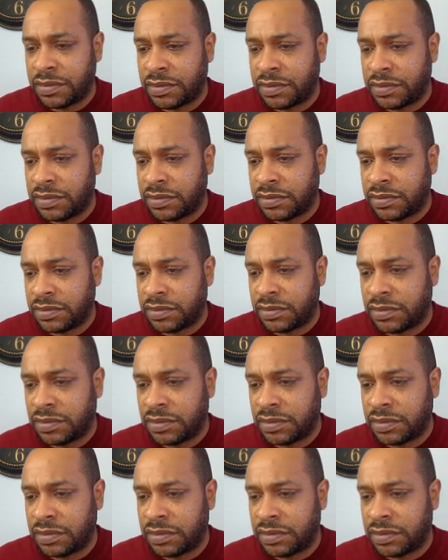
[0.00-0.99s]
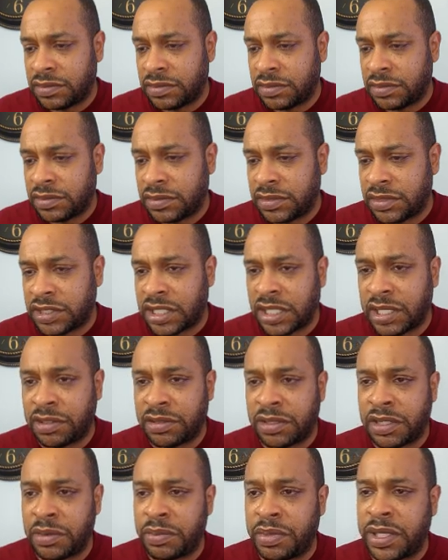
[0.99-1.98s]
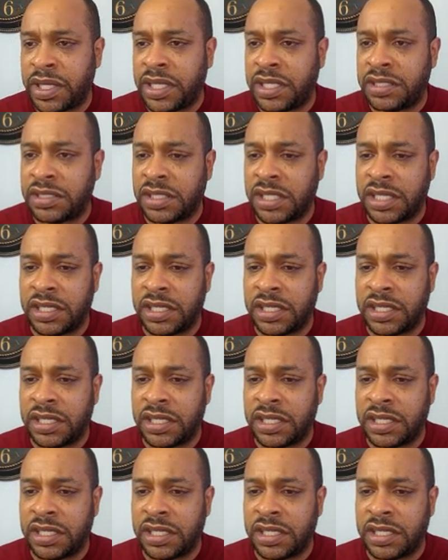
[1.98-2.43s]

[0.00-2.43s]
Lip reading: up. Check out their page